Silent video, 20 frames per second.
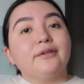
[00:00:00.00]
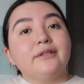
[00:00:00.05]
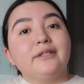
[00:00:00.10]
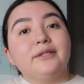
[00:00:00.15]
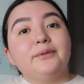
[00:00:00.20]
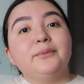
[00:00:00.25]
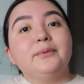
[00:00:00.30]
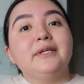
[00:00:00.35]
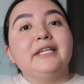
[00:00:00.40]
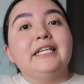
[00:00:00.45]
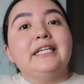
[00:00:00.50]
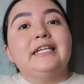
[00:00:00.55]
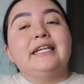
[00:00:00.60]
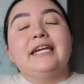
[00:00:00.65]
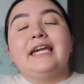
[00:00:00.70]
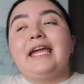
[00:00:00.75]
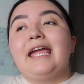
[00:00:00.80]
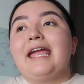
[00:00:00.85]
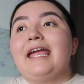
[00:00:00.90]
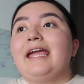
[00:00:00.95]
period
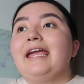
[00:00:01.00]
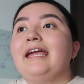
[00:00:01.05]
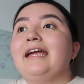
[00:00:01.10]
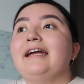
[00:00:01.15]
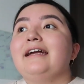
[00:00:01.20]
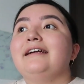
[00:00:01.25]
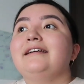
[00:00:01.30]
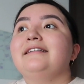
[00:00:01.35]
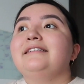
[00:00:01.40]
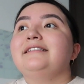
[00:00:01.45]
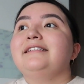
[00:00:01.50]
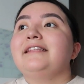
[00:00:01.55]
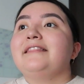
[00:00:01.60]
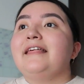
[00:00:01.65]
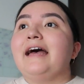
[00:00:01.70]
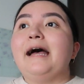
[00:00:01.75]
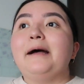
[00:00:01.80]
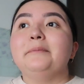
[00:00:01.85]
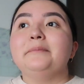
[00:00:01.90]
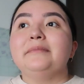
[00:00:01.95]
week, and
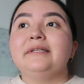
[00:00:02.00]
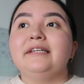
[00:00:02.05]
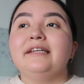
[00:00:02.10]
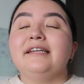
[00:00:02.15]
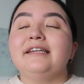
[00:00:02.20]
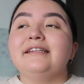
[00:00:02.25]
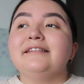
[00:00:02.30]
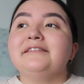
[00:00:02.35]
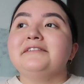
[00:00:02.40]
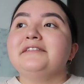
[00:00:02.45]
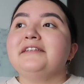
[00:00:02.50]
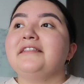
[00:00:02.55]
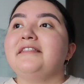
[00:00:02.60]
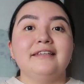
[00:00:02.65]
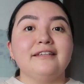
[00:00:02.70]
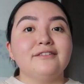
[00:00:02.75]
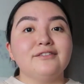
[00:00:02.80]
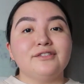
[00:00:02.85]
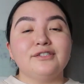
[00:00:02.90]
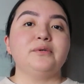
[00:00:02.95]
that means
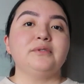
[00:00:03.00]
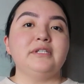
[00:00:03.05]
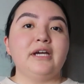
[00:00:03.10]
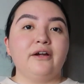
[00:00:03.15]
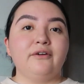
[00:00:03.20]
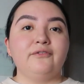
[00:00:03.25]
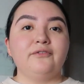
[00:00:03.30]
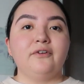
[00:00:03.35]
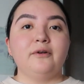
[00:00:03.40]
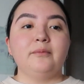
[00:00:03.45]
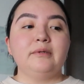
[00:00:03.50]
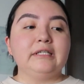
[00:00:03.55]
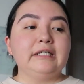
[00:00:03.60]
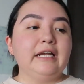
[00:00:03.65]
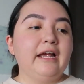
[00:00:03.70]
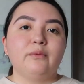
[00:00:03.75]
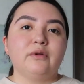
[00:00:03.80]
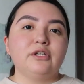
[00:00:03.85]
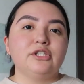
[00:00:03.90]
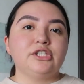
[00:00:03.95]
things slow down for me.
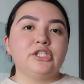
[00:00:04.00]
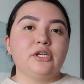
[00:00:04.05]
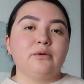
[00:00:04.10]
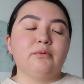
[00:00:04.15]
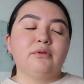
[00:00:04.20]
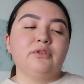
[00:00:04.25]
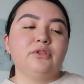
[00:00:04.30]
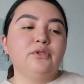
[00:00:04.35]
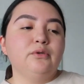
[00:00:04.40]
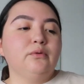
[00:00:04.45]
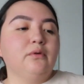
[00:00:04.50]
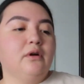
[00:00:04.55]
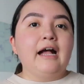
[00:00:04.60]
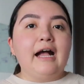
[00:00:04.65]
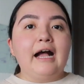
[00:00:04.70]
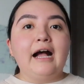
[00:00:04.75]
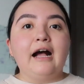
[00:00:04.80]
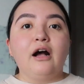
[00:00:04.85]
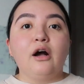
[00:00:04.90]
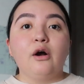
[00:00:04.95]
I want to share with you
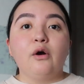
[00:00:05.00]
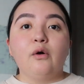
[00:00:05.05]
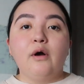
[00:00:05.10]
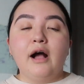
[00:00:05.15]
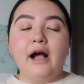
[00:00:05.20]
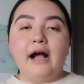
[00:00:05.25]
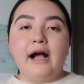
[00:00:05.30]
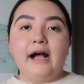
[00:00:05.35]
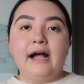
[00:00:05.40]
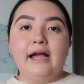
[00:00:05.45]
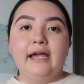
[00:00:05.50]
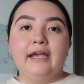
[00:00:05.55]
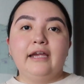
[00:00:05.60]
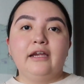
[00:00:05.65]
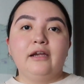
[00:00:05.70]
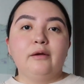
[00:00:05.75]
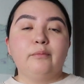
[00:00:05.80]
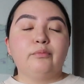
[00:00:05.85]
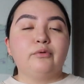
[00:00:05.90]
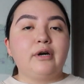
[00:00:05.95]
how
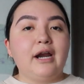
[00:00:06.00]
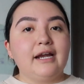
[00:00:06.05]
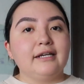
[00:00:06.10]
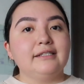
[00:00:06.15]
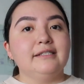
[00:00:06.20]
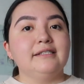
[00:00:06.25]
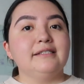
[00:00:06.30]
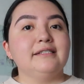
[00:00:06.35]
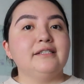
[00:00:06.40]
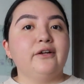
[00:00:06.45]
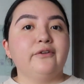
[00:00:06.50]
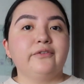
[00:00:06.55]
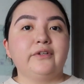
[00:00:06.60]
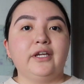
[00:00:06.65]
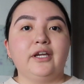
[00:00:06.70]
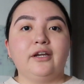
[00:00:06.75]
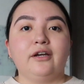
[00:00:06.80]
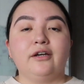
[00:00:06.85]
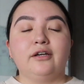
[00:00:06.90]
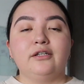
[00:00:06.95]
I practice
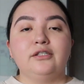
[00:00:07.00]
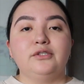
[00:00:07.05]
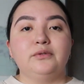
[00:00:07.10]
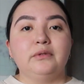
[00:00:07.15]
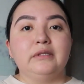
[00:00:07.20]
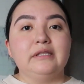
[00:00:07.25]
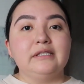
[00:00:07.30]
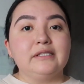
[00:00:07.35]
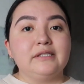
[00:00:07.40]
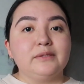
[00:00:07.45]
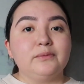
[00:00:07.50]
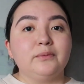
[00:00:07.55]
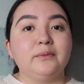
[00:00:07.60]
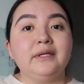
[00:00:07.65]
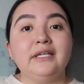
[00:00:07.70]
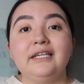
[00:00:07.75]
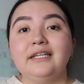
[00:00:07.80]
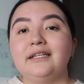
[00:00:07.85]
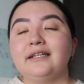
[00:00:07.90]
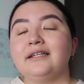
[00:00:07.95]
self-care during this
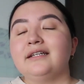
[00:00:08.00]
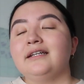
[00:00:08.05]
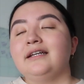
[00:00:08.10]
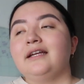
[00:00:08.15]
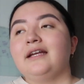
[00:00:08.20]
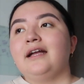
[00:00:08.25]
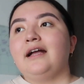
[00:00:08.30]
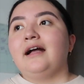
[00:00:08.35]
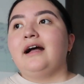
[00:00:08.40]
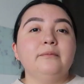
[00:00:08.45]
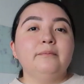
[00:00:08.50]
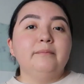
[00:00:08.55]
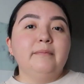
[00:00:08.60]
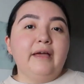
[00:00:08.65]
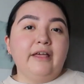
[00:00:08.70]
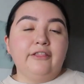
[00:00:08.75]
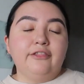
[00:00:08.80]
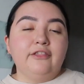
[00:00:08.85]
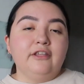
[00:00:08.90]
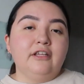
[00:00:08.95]
week. The
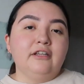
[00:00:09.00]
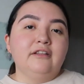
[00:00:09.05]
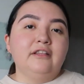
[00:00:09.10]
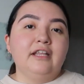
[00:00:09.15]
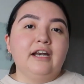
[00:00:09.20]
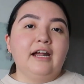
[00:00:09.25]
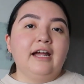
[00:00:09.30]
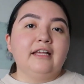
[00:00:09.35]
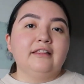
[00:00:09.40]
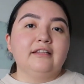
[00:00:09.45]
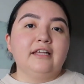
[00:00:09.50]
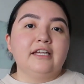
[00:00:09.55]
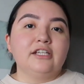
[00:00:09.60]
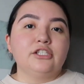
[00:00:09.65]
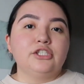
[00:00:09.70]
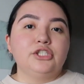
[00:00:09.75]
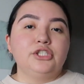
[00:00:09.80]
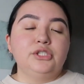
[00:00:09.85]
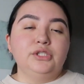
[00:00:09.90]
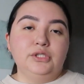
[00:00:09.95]
method that I
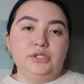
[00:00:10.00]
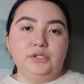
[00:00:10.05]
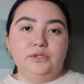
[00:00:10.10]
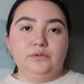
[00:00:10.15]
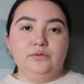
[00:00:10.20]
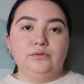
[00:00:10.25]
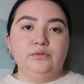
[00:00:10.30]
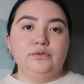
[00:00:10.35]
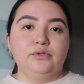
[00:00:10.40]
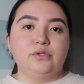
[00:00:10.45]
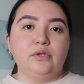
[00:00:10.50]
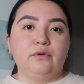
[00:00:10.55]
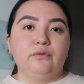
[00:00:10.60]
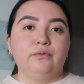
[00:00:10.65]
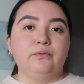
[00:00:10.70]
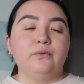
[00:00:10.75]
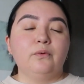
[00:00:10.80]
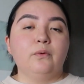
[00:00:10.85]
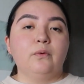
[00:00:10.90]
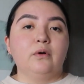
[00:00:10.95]
like to use
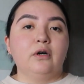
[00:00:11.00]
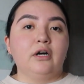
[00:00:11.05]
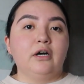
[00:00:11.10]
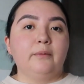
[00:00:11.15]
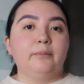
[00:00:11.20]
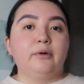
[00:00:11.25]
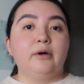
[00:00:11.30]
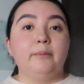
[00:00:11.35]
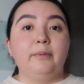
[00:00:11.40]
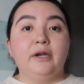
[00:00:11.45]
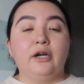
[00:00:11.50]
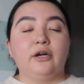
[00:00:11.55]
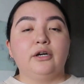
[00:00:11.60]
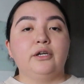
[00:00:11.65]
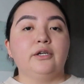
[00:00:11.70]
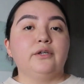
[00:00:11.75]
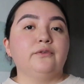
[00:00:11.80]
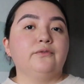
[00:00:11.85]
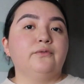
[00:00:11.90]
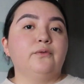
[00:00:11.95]
for
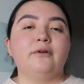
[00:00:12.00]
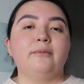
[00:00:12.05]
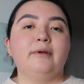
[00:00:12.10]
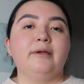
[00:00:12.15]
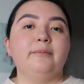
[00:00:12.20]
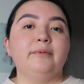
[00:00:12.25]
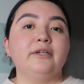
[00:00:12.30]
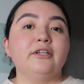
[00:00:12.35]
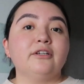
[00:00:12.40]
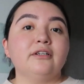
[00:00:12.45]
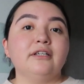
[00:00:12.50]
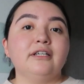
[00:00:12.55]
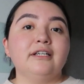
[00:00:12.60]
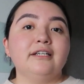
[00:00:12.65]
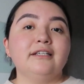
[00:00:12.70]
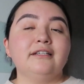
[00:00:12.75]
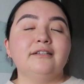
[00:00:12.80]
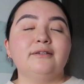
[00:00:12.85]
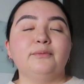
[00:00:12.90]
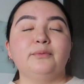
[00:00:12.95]
preparing for my
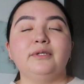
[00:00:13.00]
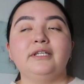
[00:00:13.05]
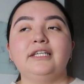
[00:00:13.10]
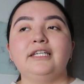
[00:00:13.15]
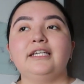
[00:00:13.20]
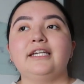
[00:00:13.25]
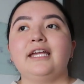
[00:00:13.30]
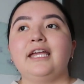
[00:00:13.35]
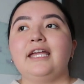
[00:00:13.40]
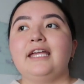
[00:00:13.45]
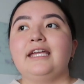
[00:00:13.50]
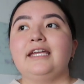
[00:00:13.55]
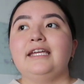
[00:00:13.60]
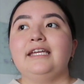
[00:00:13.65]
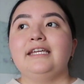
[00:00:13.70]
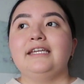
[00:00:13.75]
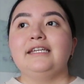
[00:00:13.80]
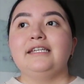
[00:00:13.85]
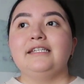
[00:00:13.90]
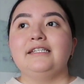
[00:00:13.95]
period week
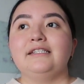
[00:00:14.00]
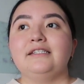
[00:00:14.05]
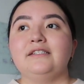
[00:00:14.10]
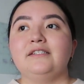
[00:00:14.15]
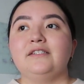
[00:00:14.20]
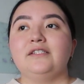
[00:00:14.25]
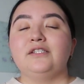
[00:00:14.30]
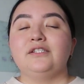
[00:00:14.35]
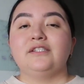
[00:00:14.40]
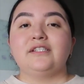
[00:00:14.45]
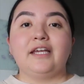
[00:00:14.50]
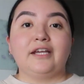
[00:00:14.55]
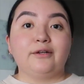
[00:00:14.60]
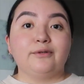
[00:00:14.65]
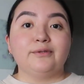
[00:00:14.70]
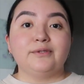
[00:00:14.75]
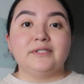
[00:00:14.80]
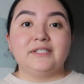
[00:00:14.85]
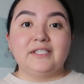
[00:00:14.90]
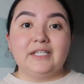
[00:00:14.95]
is
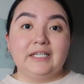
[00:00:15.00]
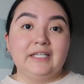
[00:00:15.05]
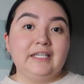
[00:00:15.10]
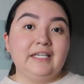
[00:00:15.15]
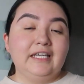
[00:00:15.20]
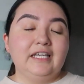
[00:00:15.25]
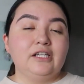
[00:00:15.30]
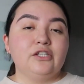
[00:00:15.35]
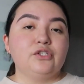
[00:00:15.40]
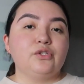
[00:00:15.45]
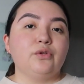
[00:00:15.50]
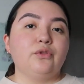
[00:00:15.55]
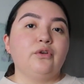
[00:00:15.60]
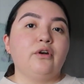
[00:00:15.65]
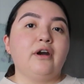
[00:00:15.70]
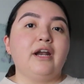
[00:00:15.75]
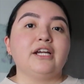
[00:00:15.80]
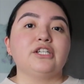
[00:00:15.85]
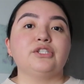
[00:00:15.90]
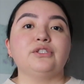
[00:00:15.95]
cycle syncing. So
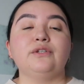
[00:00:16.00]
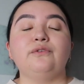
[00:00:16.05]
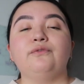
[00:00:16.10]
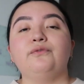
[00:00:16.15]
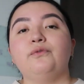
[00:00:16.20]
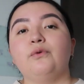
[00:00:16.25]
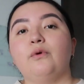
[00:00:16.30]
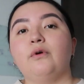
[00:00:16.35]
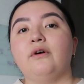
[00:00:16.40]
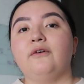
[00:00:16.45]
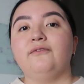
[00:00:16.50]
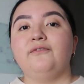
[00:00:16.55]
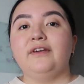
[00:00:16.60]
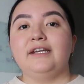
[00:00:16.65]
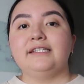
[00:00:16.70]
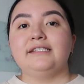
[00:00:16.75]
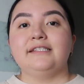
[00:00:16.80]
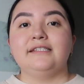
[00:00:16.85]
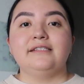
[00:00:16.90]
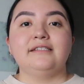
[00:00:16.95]
there are actually 4
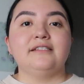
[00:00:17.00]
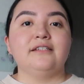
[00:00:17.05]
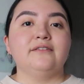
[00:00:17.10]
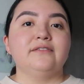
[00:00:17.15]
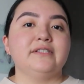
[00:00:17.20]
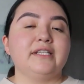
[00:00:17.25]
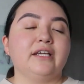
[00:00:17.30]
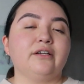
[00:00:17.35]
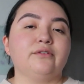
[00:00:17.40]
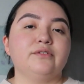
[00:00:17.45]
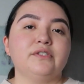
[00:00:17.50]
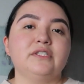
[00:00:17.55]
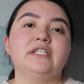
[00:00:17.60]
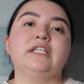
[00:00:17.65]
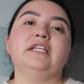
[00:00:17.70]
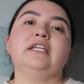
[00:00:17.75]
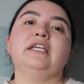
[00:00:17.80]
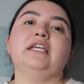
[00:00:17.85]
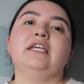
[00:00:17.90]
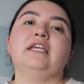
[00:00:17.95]
phases of cycle
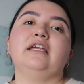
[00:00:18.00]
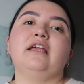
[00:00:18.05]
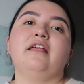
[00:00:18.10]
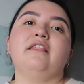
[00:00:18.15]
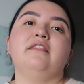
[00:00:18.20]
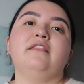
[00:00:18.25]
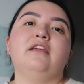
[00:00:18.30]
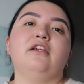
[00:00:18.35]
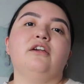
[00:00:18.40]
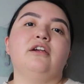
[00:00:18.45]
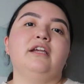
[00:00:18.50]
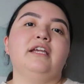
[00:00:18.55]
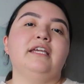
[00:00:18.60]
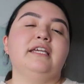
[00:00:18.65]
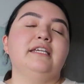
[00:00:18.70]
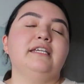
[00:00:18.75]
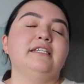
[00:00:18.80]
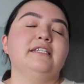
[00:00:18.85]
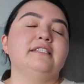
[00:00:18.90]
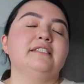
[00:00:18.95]
syncing. There
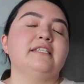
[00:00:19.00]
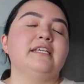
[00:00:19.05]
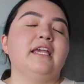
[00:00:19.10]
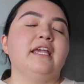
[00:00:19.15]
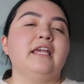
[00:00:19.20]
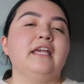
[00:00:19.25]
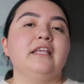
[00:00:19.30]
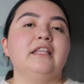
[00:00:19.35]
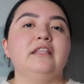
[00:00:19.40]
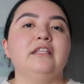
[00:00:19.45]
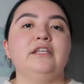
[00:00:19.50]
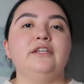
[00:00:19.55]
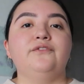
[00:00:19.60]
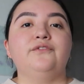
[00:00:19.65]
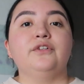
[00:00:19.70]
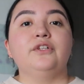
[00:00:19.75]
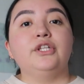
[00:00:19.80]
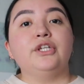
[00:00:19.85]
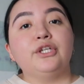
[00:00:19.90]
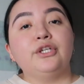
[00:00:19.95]
is the
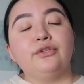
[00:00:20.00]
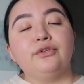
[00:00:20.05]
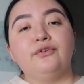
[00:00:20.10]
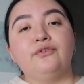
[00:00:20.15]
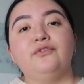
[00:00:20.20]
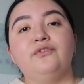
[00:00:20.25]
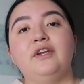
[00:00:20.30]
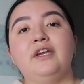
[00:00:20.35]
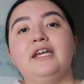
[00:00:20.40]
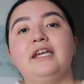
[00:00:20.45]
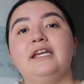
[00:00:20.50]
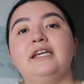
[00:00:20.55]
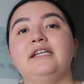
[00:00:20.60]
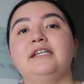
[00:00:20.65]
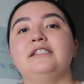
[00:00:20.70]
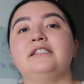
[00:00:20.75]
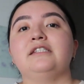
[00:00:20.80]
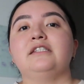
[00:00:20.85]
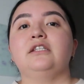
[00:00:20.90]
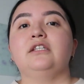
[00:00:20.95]
follicular
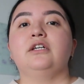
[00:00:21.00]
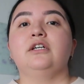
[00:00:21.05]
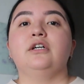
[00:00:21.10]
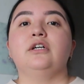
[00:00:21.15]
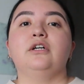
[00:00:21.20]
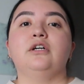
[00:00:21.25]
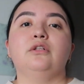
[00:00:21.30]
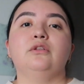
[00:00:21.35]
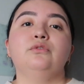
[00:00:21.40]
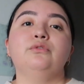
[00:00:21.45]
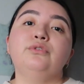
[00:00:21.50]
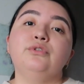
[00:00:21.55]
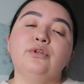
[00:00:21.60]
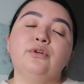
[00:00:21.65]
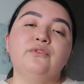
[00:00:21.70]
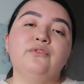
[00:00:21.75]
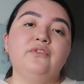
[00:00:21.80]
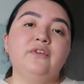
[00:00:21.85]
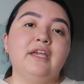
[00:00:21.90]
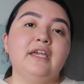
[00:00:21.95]
phase, the
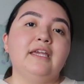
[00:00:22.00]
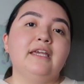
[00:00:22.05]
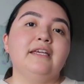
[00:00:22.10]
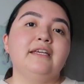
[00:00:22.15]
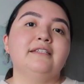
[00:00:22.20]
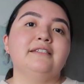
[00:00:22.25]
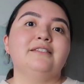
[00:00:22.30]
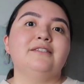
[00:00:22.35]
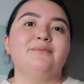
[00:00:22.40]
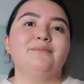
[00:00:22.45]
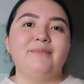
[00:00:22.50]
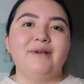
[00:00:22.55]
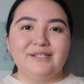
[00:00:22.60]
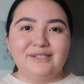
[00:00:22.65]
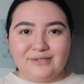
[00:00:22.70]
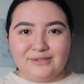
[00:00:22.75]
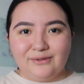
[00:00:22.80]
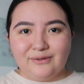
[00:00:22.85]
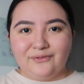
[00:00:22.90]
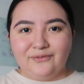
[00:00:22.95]
luteal phase, the
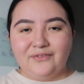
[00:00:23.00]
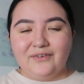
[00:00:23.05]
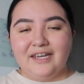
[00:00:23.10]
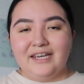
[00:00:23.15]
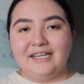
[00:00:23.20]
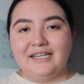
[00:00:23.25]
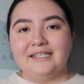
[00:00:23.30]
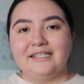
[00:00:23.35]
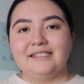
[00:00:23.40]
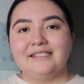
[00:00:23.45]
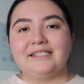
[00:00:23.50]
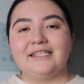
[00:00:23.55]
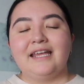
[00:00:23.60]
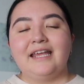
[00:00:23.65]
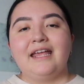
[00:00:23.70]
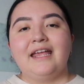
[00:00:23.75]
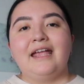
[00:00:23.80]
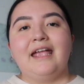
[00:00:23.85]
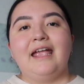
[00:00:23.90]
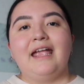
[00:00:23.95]
menstrual phase,
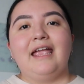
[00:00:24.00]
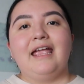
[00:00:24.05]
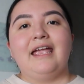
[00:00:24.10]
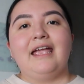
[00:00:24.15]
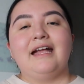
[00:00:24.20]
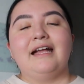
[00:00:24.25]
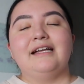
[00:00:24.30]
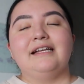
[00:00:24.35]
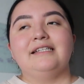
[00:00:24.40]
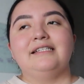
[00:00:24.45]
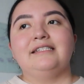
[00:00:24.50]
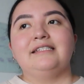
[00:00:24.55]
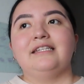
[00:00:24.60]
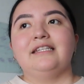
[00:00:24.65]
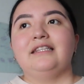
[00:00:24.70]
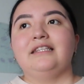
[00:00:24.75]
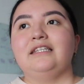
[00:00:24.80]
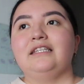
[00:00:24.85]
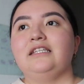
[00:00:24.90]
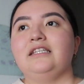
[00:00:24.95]

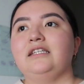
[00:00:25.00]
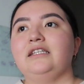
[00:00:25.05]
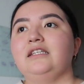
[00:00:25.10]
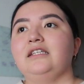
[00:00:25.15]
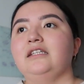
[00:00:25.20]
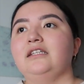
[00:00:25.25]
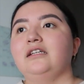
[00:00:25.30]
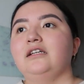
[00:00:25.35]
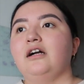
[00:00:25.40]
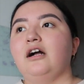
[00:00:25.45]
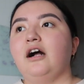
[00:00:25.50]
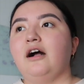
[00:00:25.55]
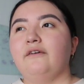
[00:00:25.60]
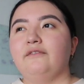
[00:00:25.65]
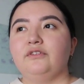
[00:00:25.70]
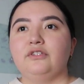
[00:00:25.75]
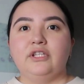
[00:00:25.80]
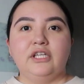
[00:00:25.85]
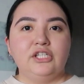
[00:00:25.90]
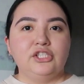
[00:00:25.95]
and the
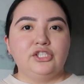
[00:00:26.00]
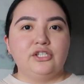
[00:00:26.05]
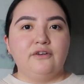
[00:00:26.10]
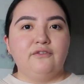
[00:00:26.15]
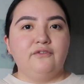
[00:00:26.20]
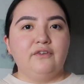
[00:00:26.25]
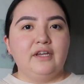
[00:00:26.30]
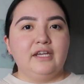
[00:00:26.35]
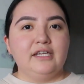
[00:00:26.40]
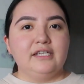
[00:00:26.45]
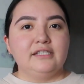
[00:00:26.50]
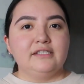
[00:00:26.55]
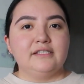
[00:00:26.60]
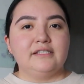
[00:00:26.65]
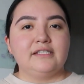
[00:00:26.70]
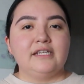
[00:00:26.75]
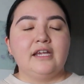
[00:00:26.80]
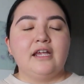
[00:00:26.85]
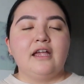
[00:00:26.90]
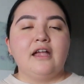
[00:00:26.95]
ovulation
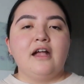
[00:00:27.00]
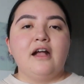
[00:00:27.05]
phase.